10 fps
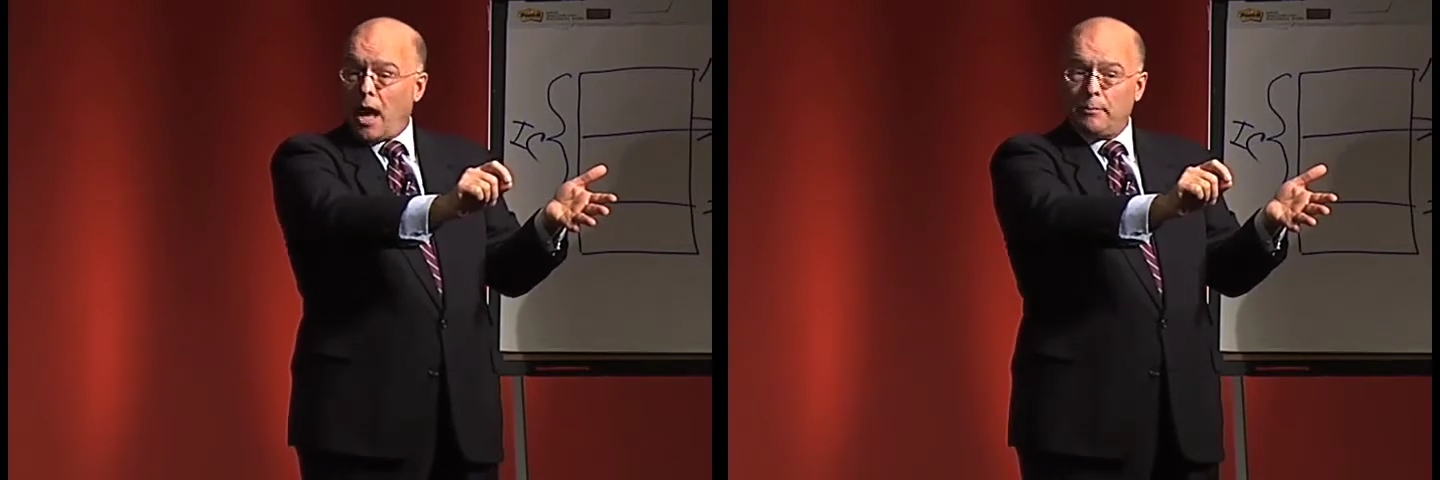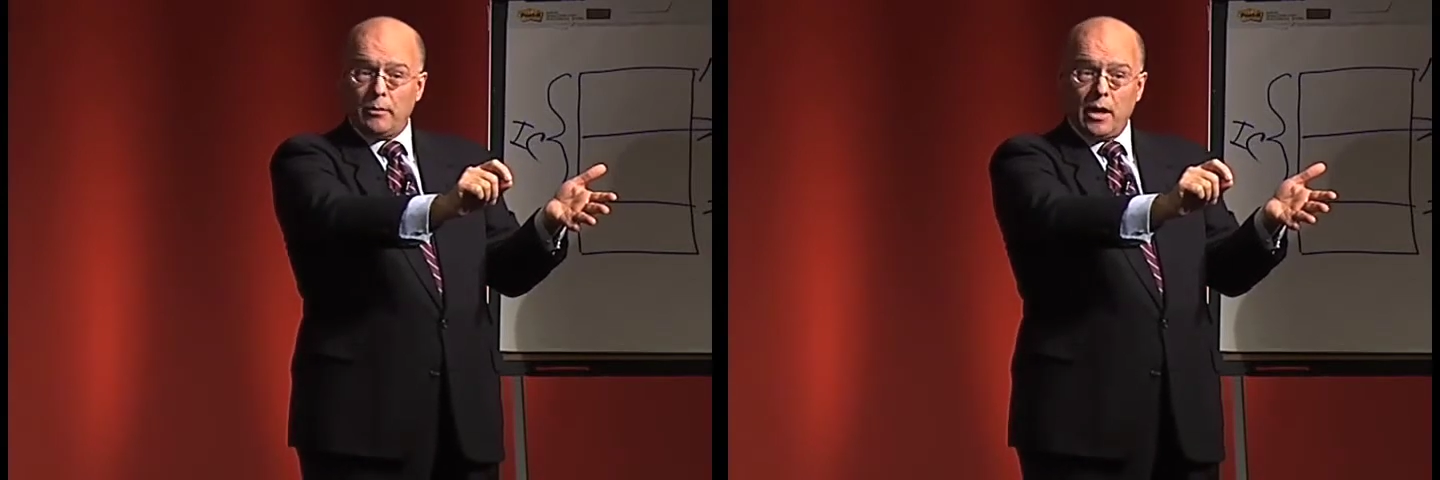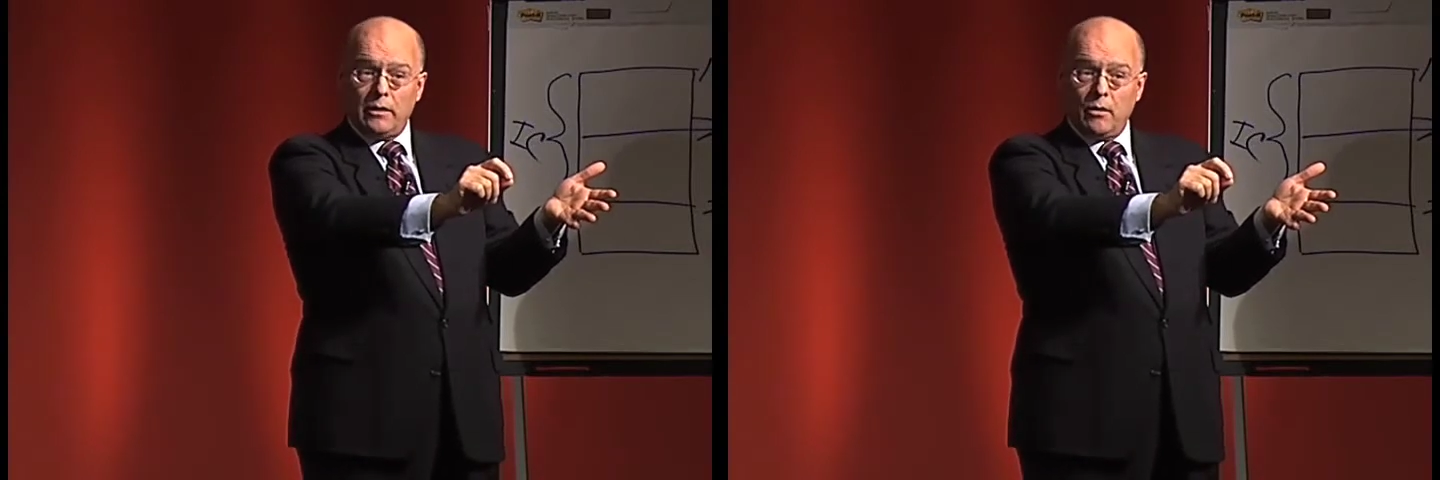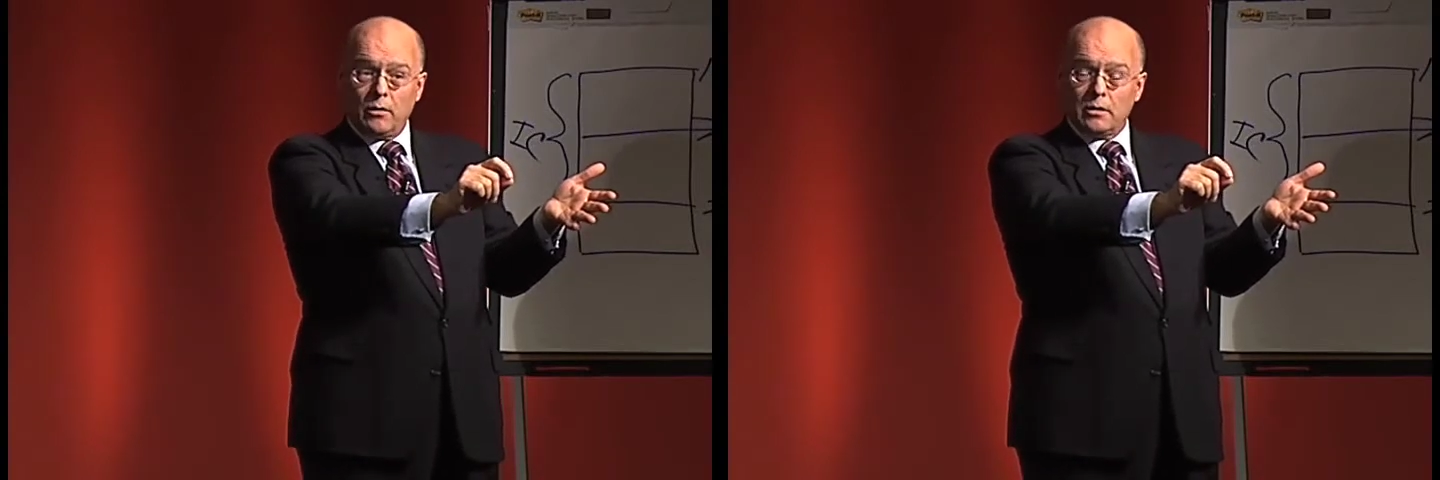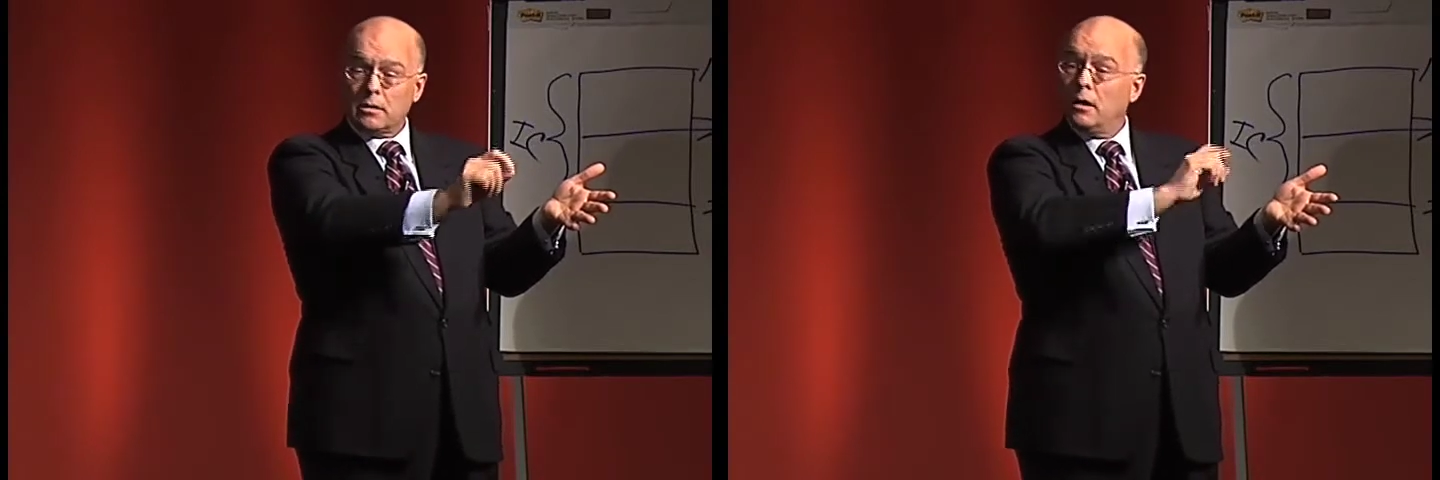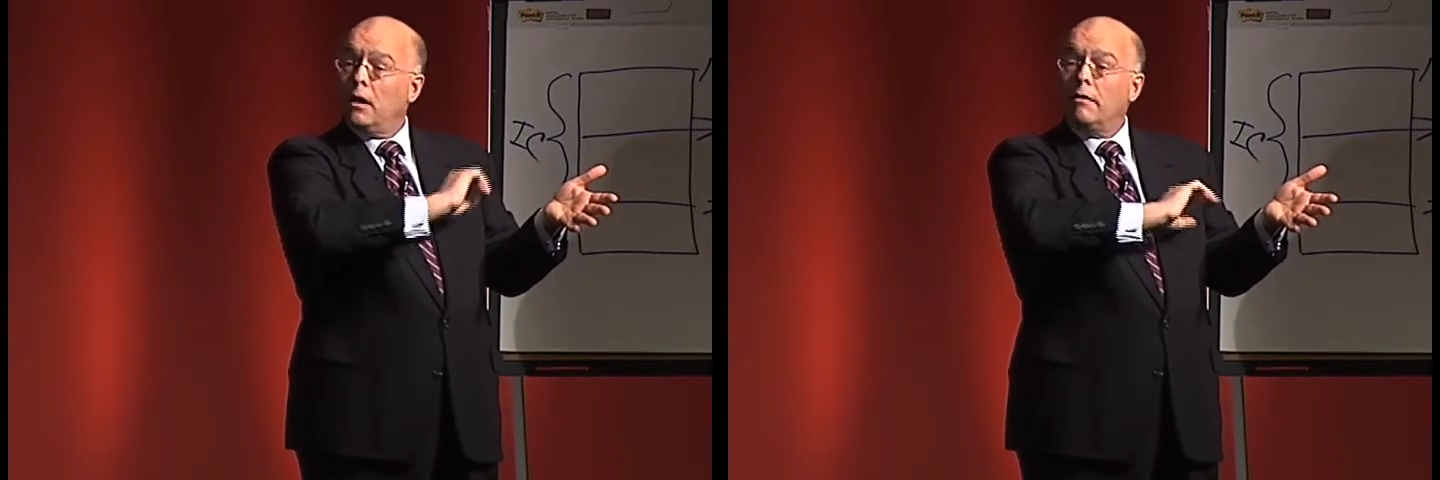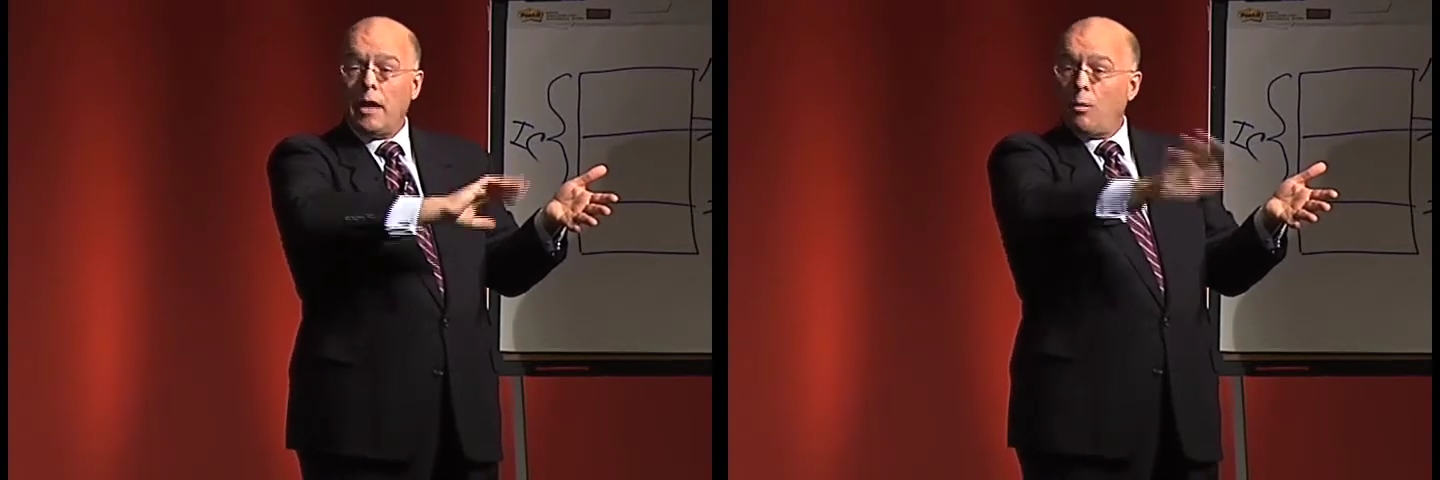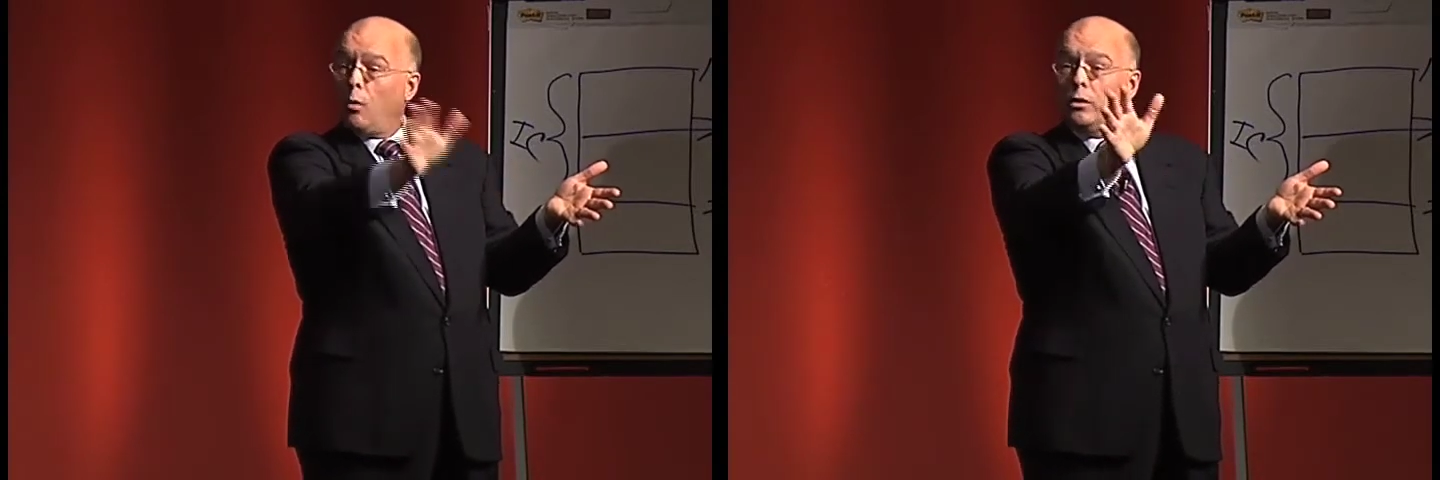copyright notice,
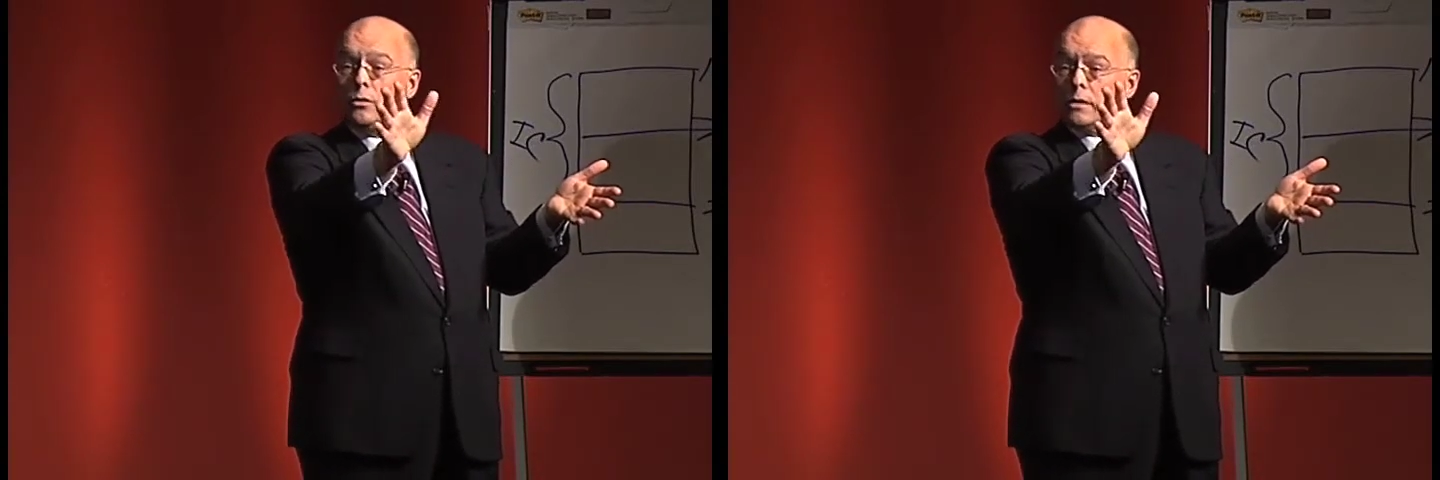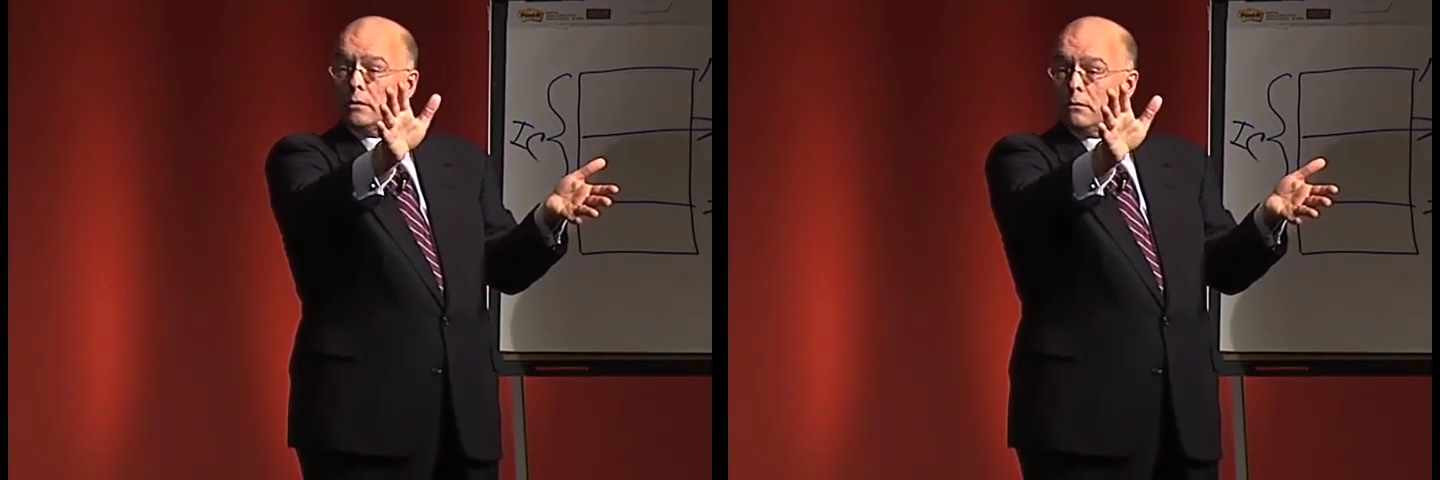they won't use